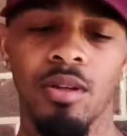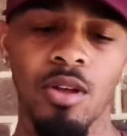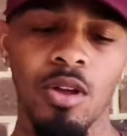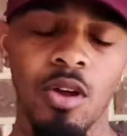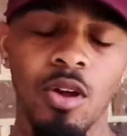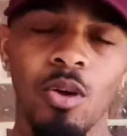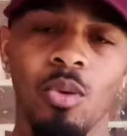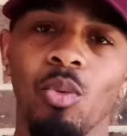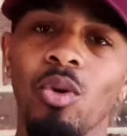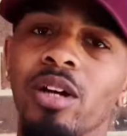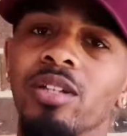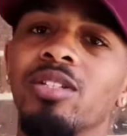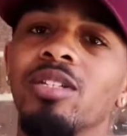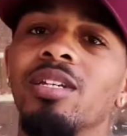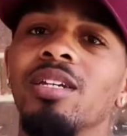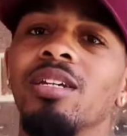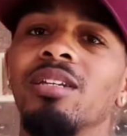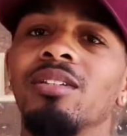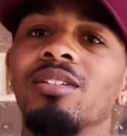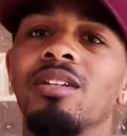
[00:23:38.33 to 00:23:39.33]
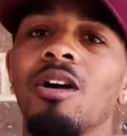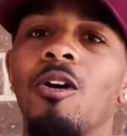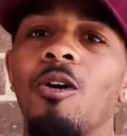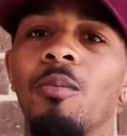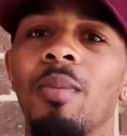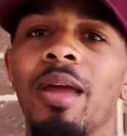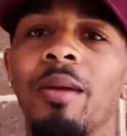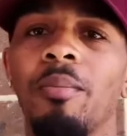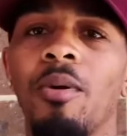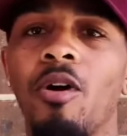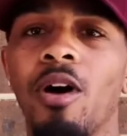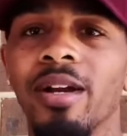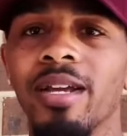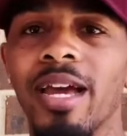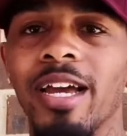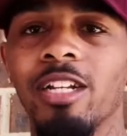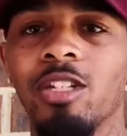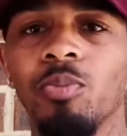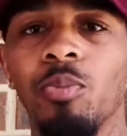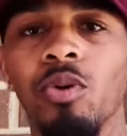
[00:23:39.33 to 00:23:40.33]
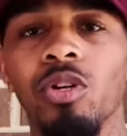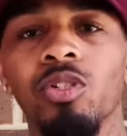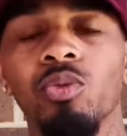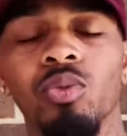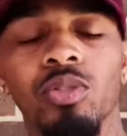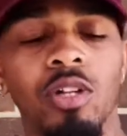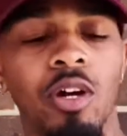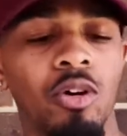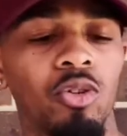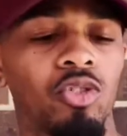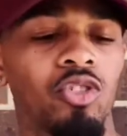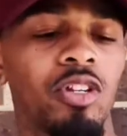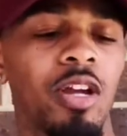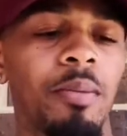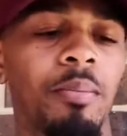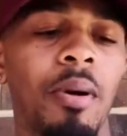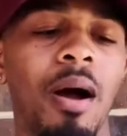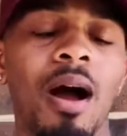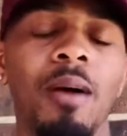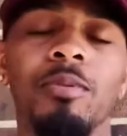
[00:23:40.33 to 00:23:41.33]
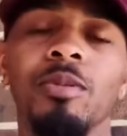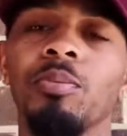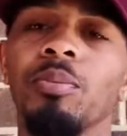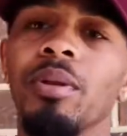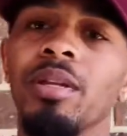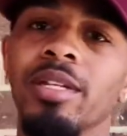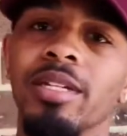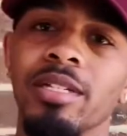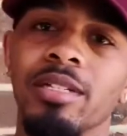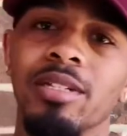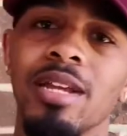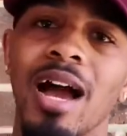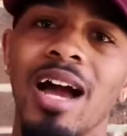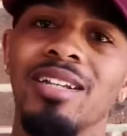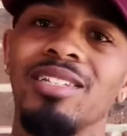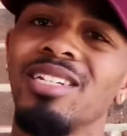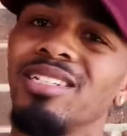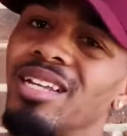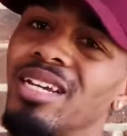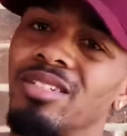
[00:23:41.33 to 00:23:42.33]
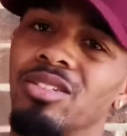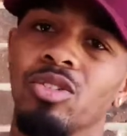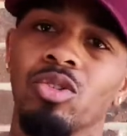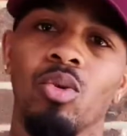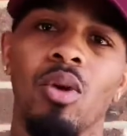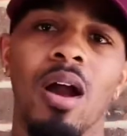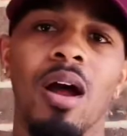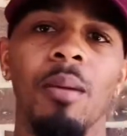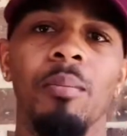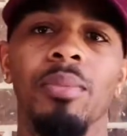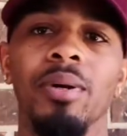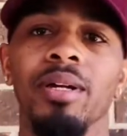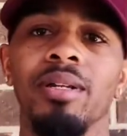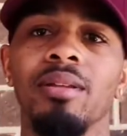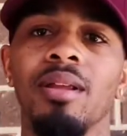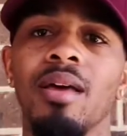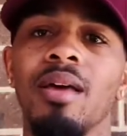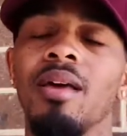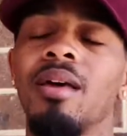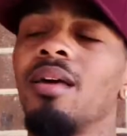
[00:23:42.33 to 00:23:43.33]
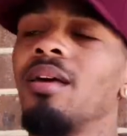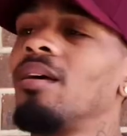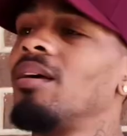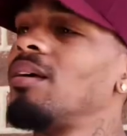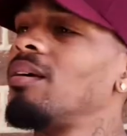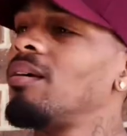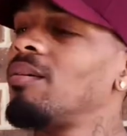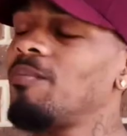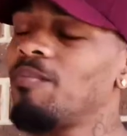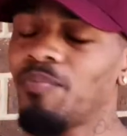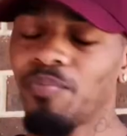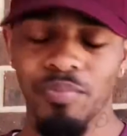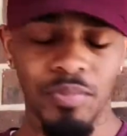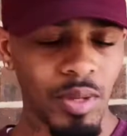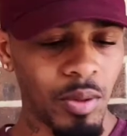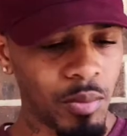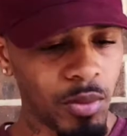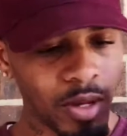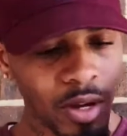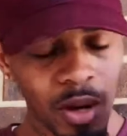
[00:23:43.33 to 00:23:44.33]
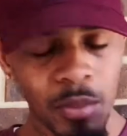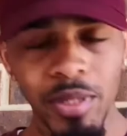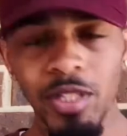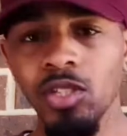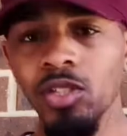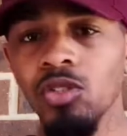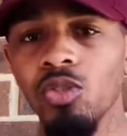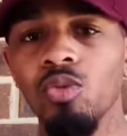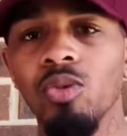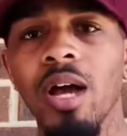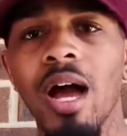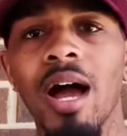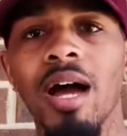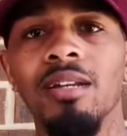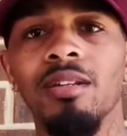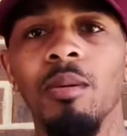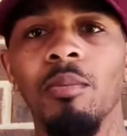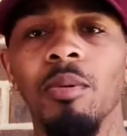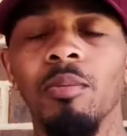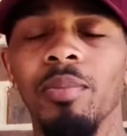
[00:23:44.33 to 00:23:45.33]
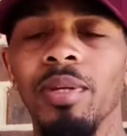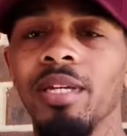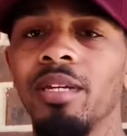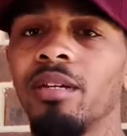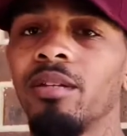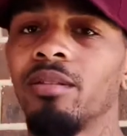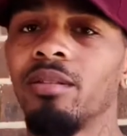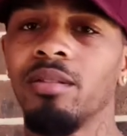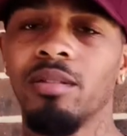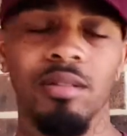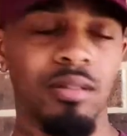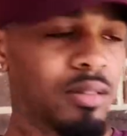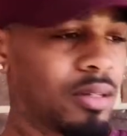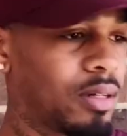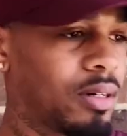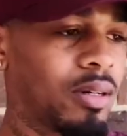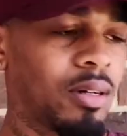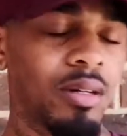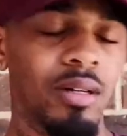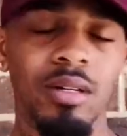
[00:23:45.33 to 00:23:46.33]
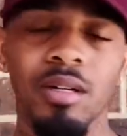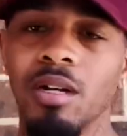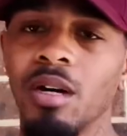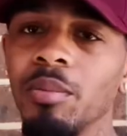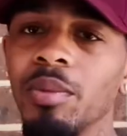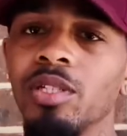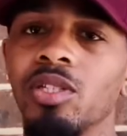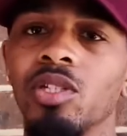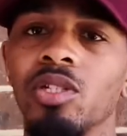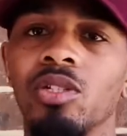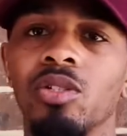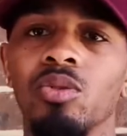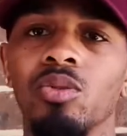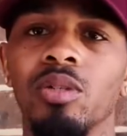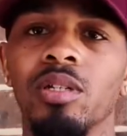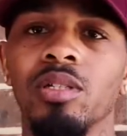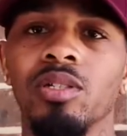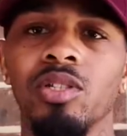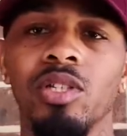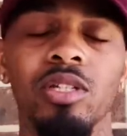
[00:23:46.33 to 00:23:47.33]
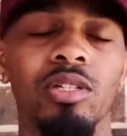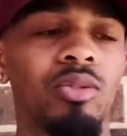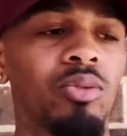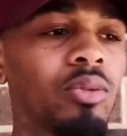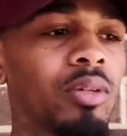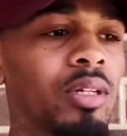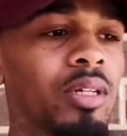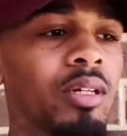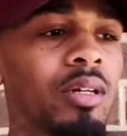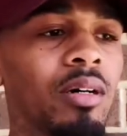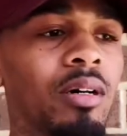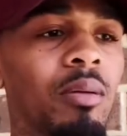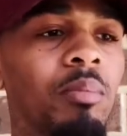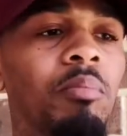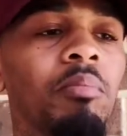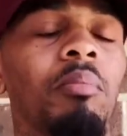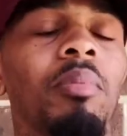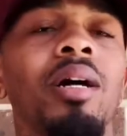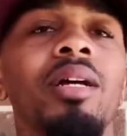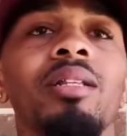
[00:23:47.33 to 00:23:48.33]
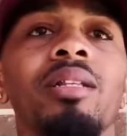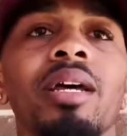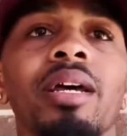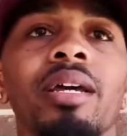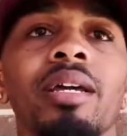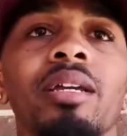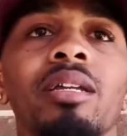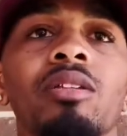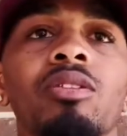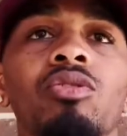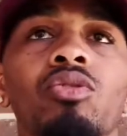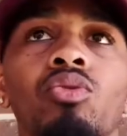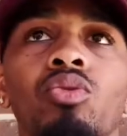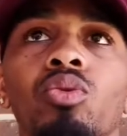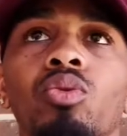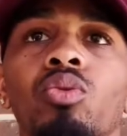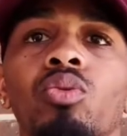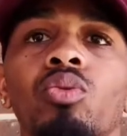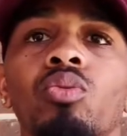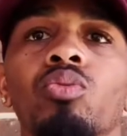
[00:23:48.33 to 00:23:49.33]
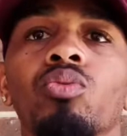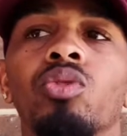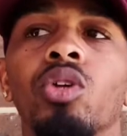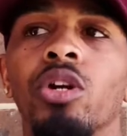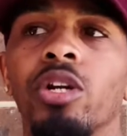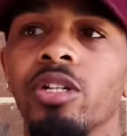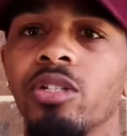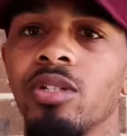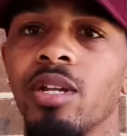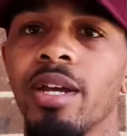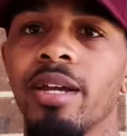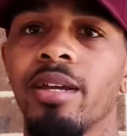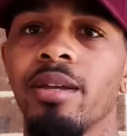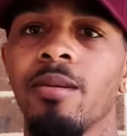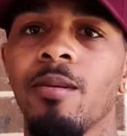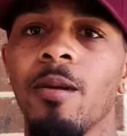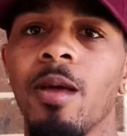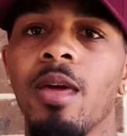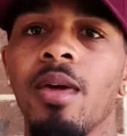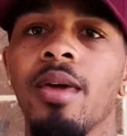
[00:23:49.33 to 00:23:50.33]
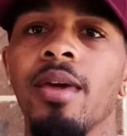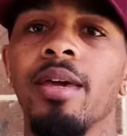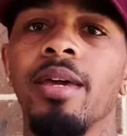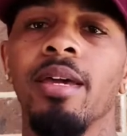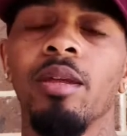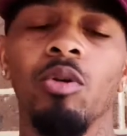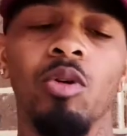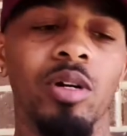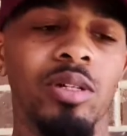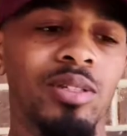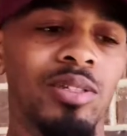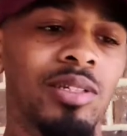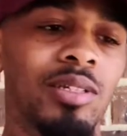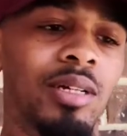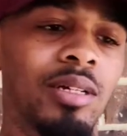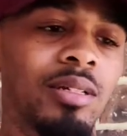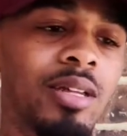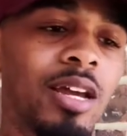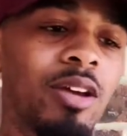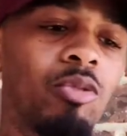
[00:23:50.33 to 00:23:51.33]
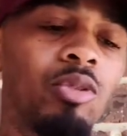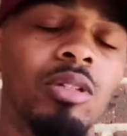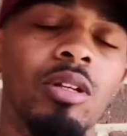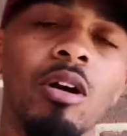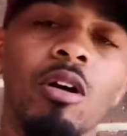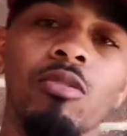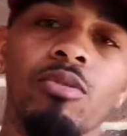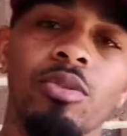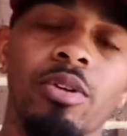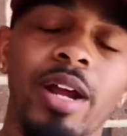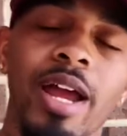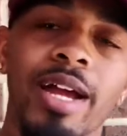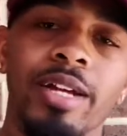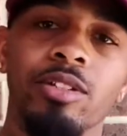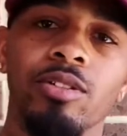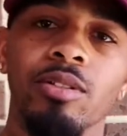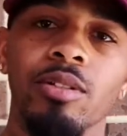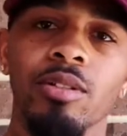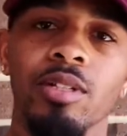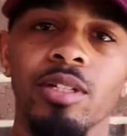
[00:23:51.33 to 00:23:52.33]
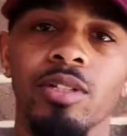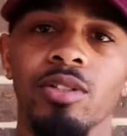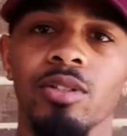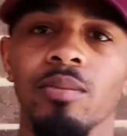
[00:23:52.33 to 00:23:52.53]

Once again, it's the Homemade Podcast Sports with your host, J Pops. Please, guys, hit that subscribe button. Coming to you guys, I'm going to be coming to you continually Monday through Thursday and on Sunday with the Overreaction Edition.